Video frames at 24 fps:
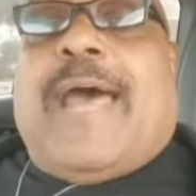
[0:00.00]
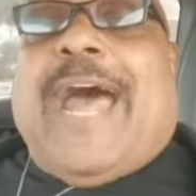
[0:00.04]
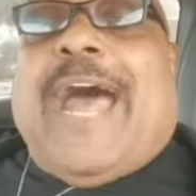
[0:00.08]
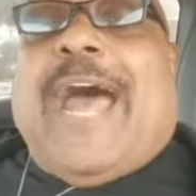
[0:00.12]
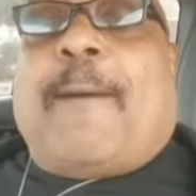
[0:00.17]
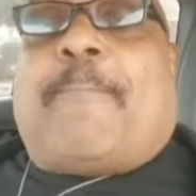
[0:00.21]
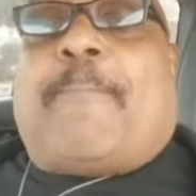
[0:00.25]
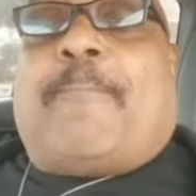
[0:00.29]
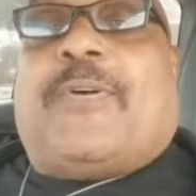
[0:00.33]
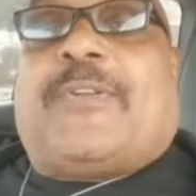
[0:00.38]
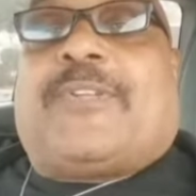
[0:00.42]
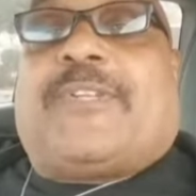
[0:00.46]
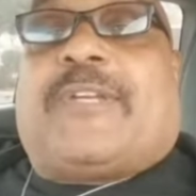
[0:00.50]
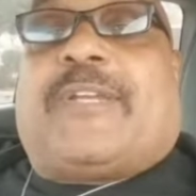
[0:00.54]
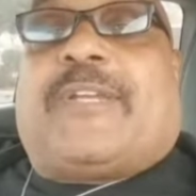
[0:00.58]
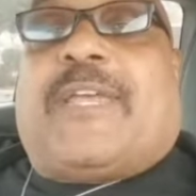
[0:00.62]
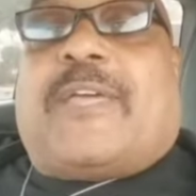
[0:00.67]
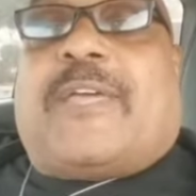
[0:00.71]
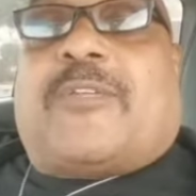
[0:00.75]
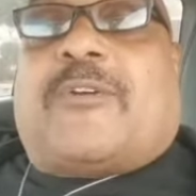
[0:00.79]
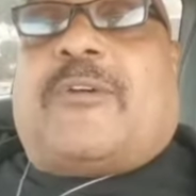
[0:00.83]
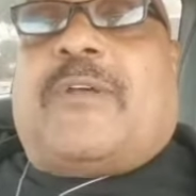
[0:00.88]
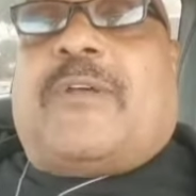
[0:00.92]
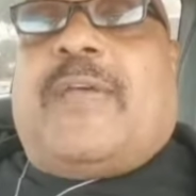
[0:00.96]
I put
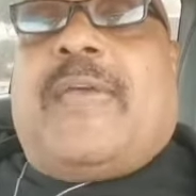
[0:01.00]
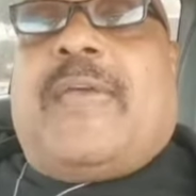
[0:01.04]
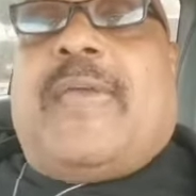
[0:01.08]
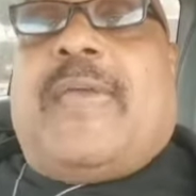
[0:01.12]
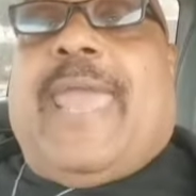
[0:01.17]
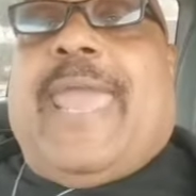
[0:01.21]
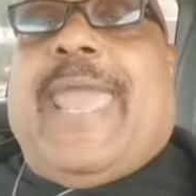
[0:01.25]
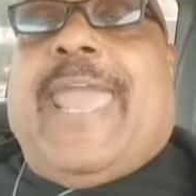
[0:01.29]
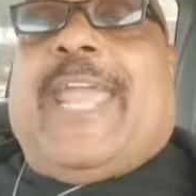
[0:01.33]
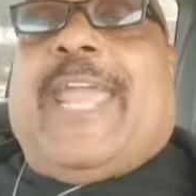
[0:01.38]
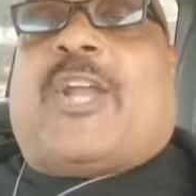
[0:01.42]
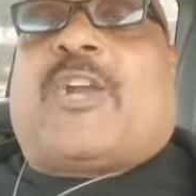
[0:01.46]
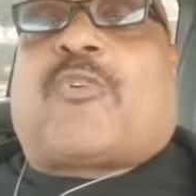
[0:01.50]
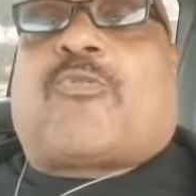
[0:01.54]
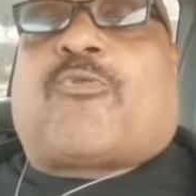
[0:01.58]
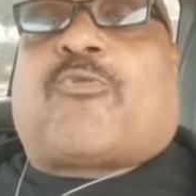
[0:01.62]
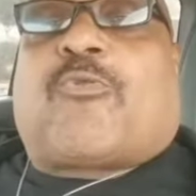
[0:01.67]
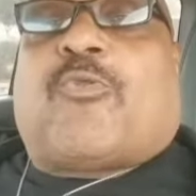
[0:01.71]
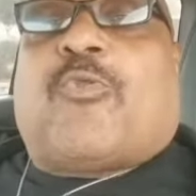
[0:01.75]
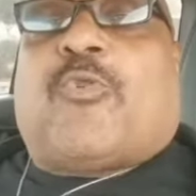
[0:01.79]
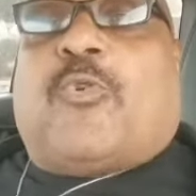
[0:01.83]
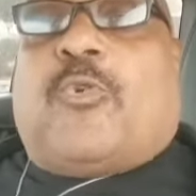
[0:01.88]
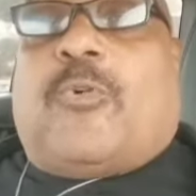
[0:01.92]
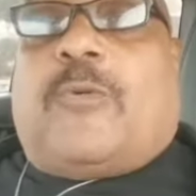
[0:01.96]
together a
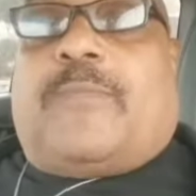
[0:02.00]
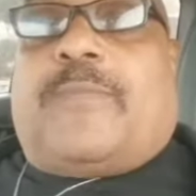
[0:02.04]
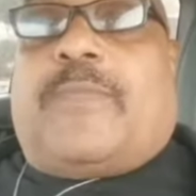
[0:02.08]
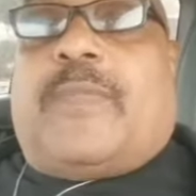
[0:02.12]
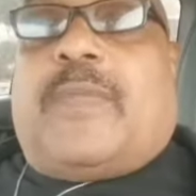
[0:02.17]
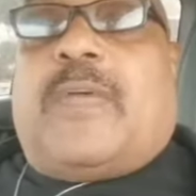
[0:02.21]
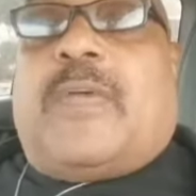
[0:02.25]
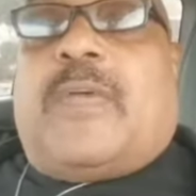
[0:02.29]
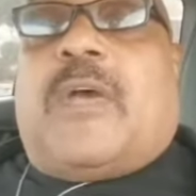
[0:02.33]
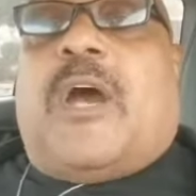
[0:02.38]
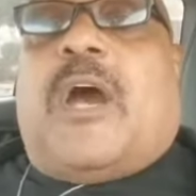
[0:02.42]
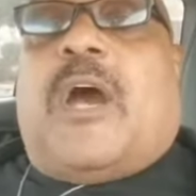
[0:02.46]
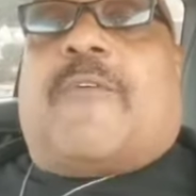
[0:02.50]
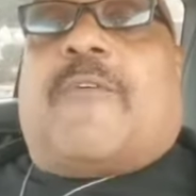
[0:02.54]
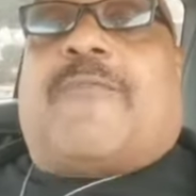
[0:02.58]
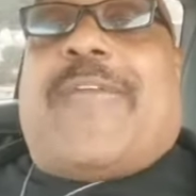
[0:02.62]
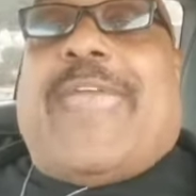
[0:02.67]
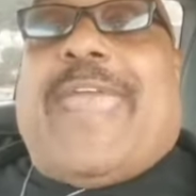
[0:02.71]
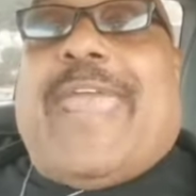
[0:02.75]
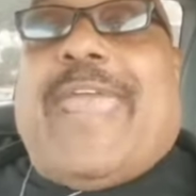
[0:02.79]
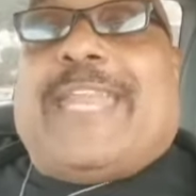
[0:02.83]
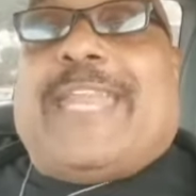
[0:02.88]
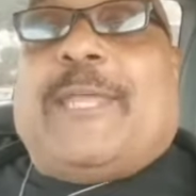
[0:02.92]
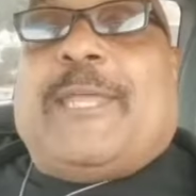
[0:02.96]
crew of
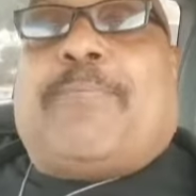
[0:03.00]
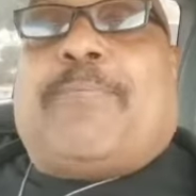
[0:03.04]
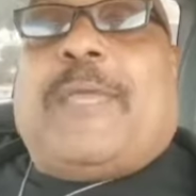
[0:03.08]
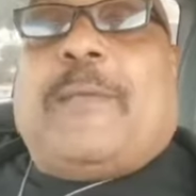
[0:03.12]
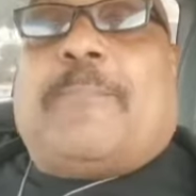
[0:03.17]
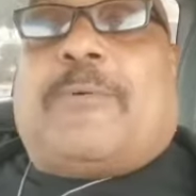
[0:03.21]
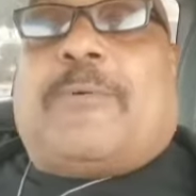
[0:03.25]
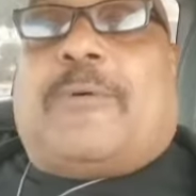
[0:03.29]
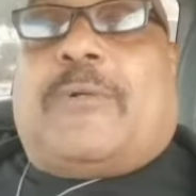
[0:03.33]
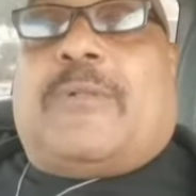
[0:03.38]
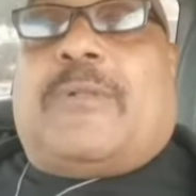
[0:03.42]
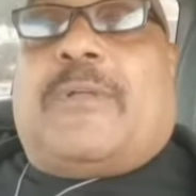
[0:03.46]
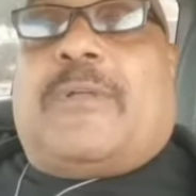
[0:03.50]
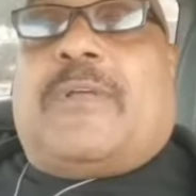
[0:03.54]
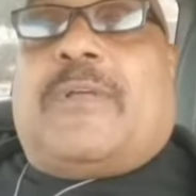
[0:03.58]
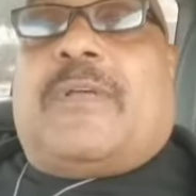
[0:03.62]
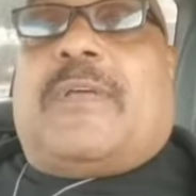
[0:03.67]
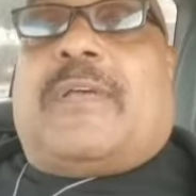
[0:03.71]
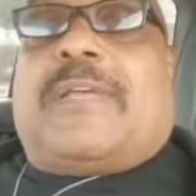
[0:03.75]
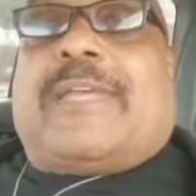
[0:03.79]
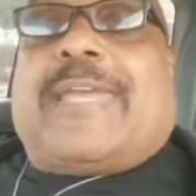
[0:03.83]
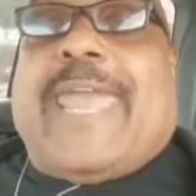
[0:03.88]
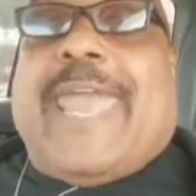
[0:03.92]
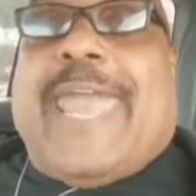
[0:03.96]
80 people,
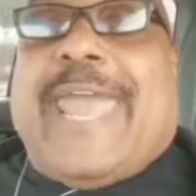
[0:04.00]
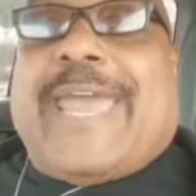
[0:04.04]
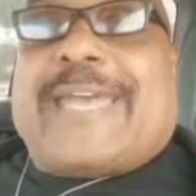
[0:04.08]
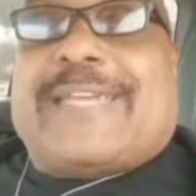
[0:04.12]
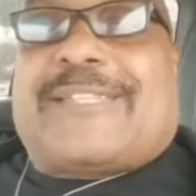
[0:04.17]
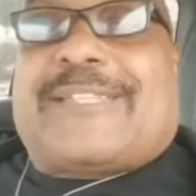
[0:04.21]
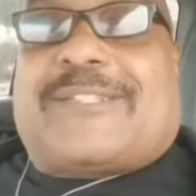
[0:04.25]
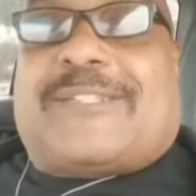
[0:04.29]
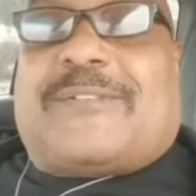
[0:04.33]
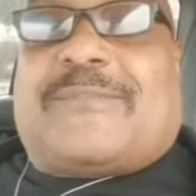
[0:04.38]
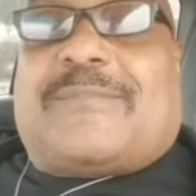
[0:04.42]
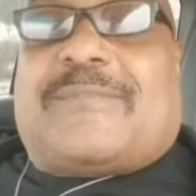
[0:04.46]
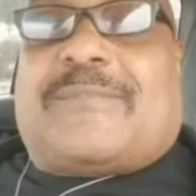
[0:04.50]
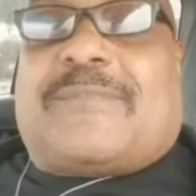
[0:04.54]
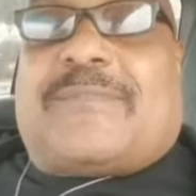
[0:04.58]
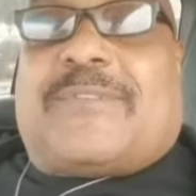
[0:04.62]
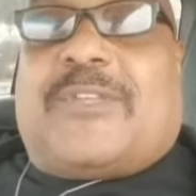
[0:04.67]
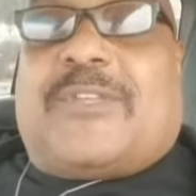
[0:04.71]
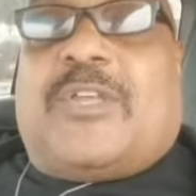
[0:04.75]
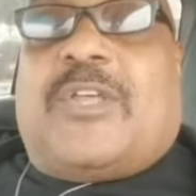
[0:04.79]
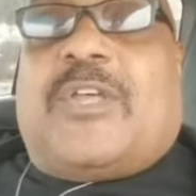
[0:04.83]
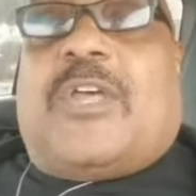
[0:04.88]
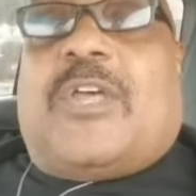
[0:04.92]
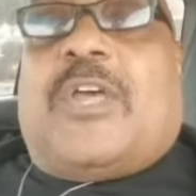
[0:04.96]
cast,
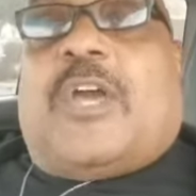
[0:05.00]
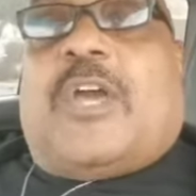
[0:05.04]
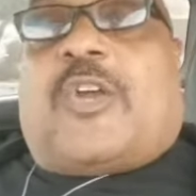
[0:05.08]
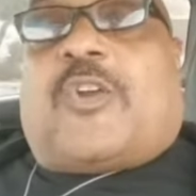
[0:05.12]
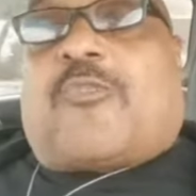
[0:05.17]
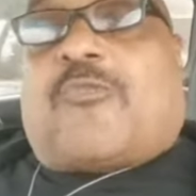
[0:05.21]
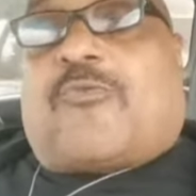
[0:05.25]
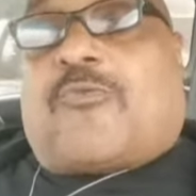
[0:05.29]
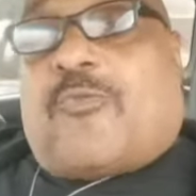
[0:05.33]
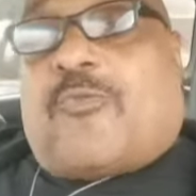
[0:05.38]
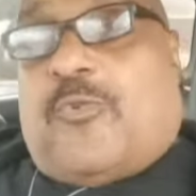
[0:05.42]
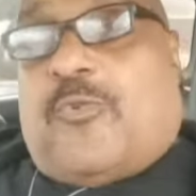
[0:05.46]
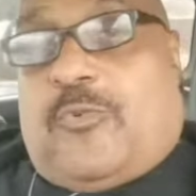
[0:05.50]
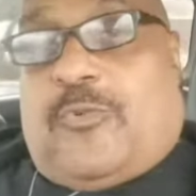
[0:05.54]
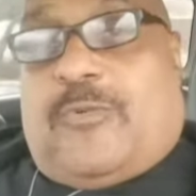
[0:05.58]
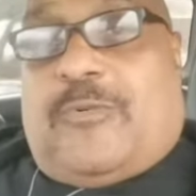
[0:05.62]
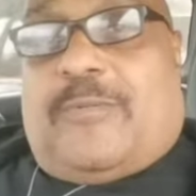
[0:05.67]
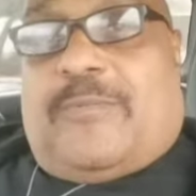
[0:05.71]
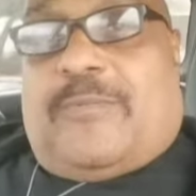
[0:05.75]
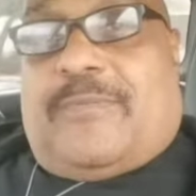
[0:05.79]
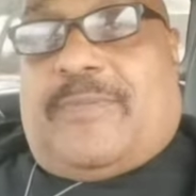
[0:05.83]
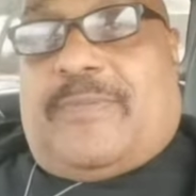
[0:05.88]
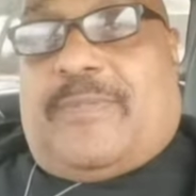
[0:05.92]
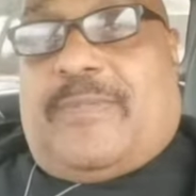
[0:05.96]
crew,
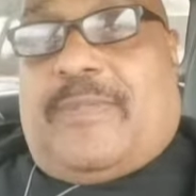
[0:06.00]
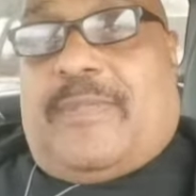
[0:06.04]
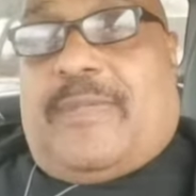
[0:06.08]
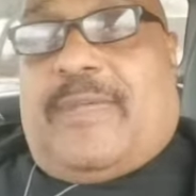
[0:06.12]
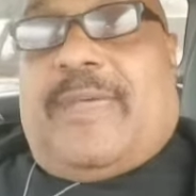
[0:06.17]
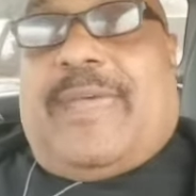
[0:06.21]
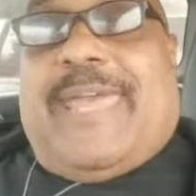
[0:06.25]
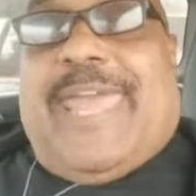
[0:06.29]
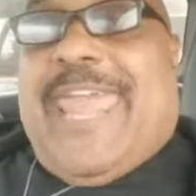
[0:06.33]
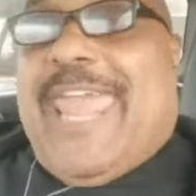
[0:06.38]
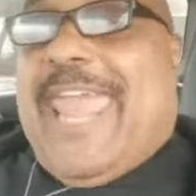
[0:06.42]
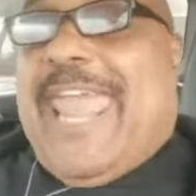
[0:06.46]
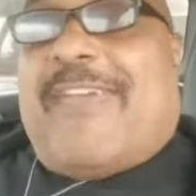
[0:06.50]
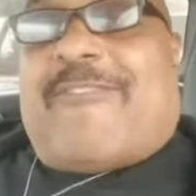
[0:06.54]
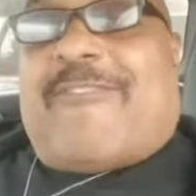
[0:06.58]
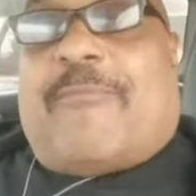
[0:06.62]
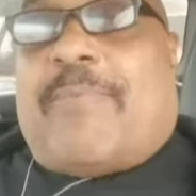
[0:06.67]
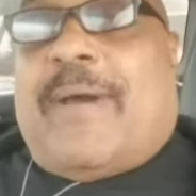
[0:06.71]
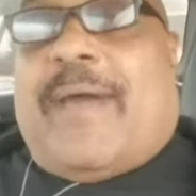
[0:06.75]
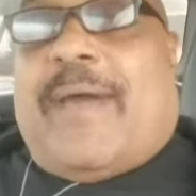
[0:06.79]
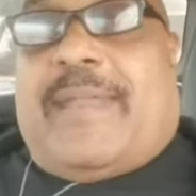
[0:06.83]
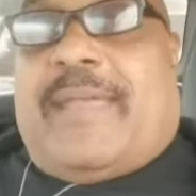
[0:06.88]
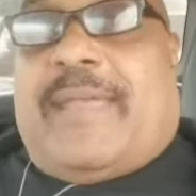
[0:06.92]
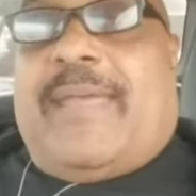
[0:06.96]

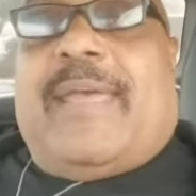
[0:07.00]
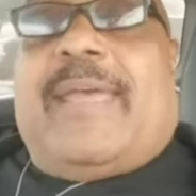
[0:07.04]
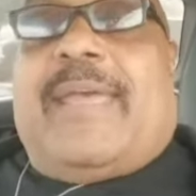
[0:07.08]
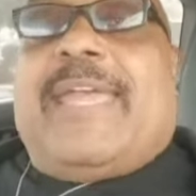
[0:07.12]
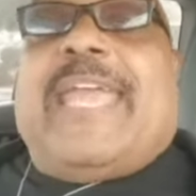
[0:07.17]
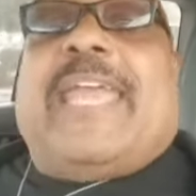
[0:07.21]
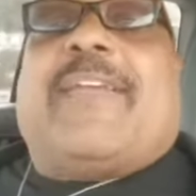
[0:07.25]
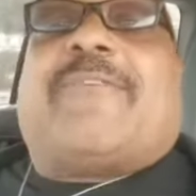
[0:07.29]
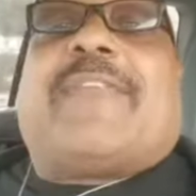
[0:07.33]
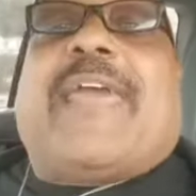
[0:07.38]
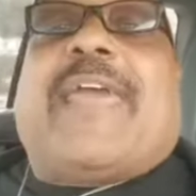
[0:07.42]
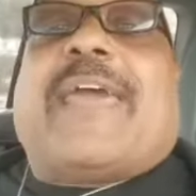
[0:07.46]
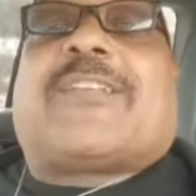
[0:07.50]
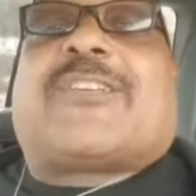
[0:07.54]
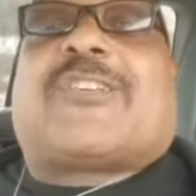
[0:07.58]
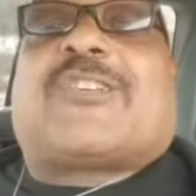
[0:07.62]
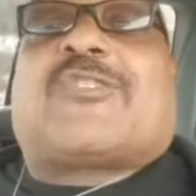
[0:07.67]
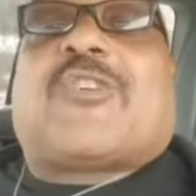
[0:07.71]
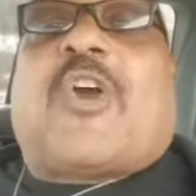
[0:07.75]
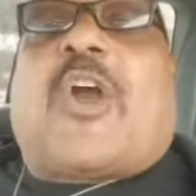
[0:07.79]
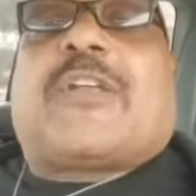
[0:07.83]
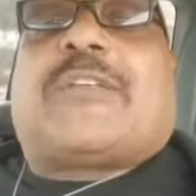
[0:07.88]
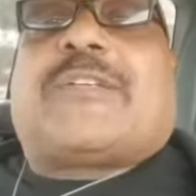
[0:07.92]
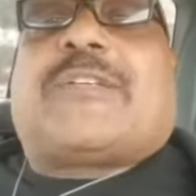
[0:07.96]
Everybody even had a
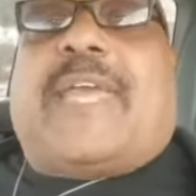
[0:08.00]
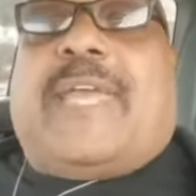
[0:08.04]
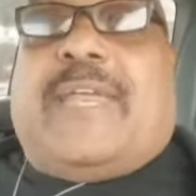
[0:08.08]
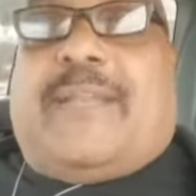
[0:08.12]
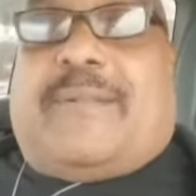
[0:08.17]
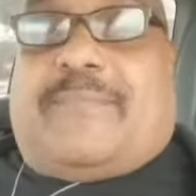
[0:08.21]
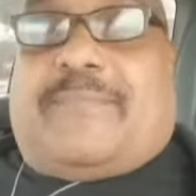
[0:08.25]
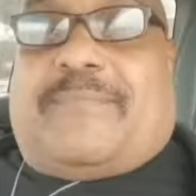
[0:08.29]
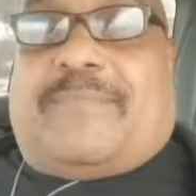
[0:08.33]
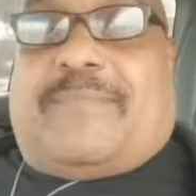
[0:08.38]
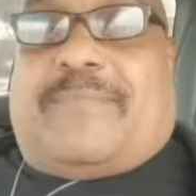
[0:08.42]
start date.